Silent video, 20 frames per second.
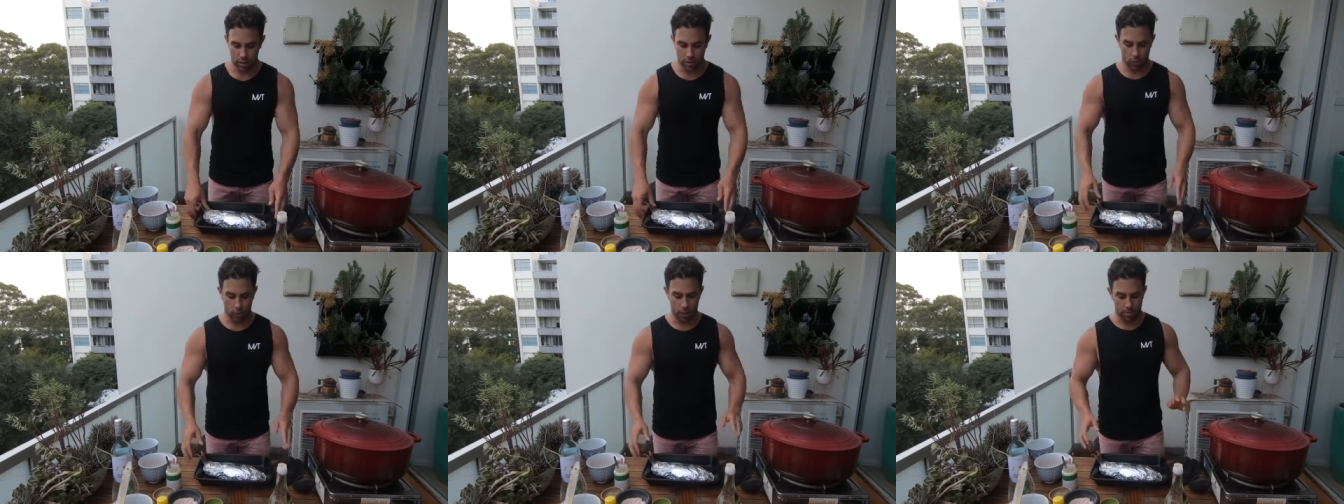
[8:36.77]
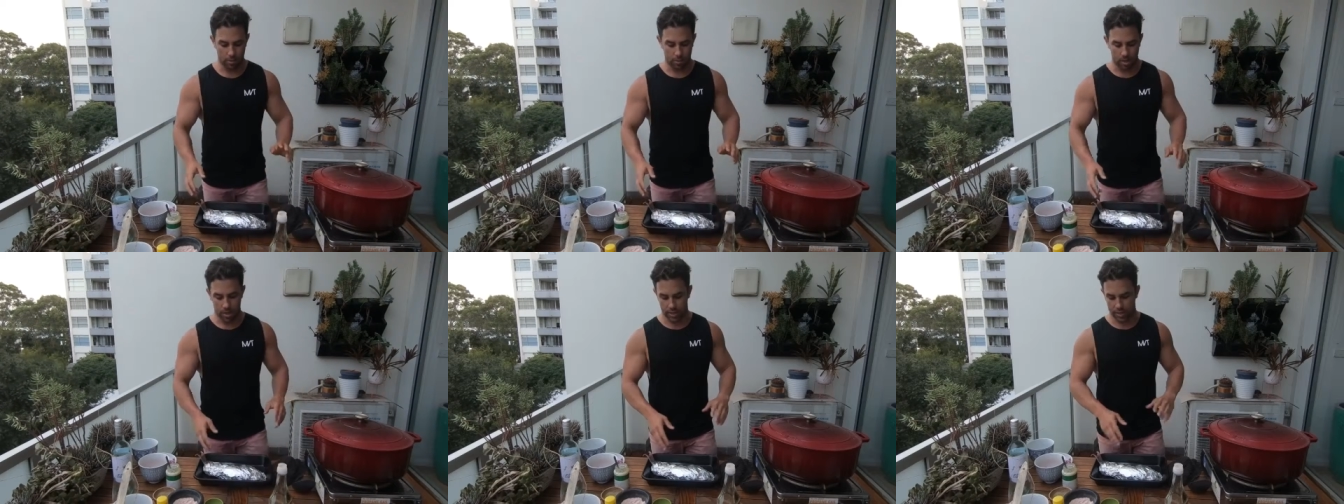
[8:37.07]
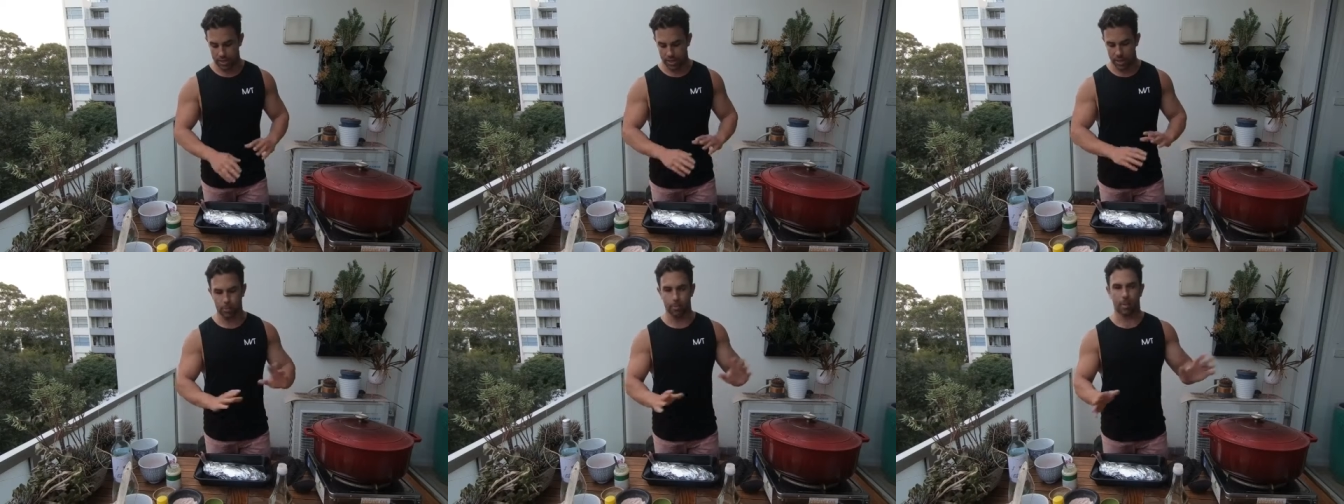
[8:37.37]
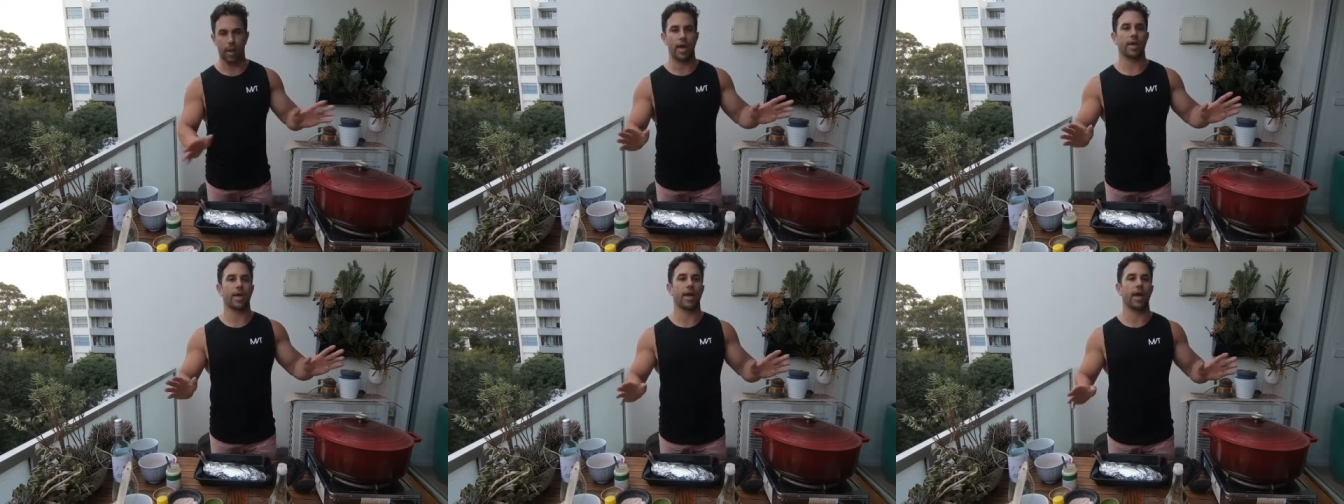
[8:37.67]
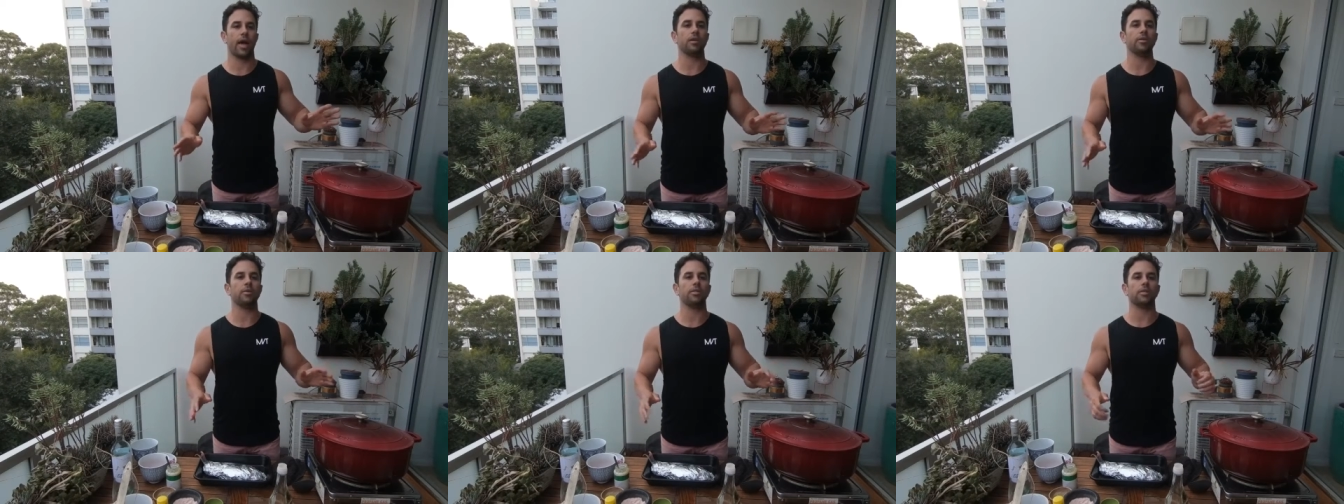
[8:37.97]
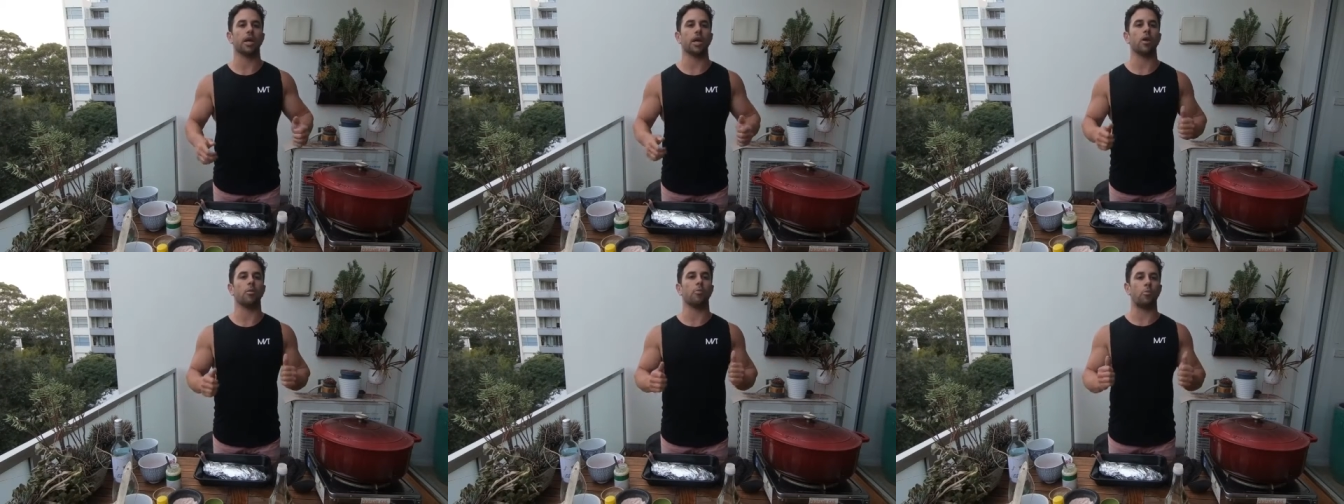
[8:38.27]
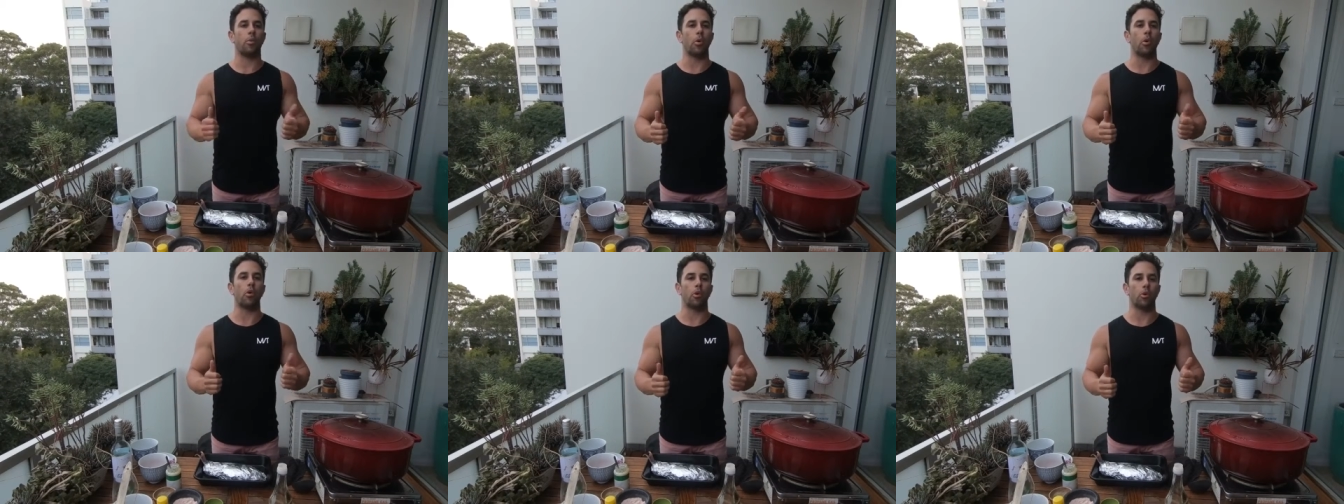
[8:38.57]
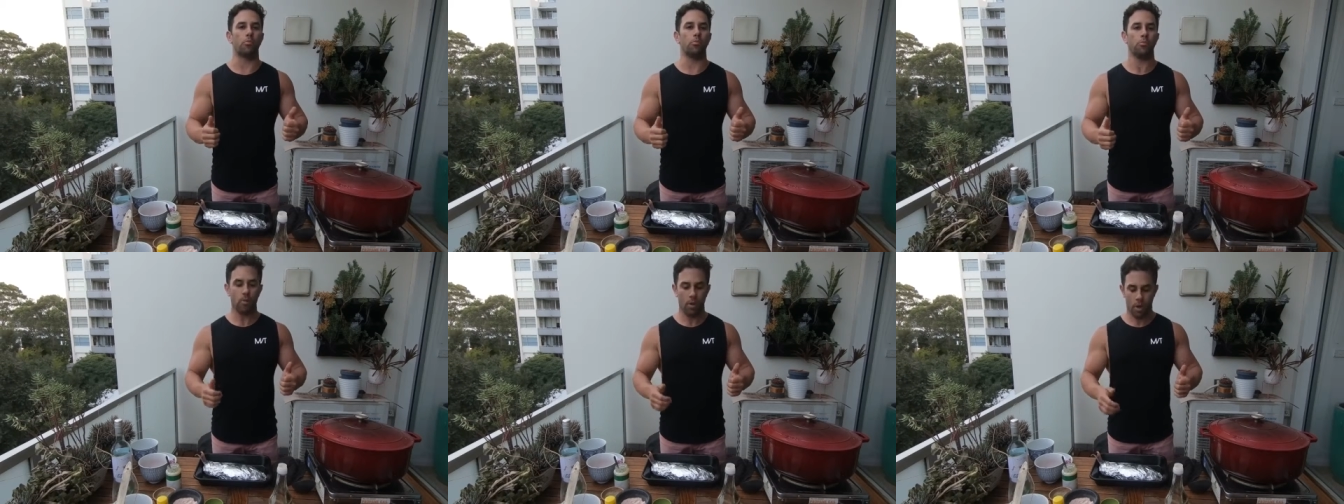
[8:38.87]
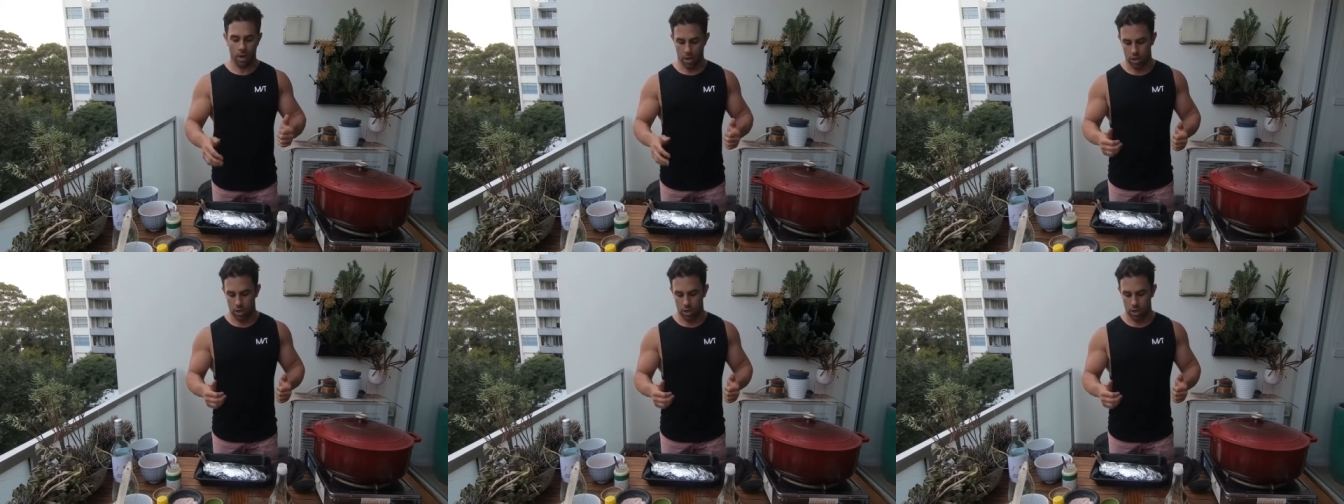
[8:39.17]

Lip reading: 20 minutes in the bakehouse, and boom,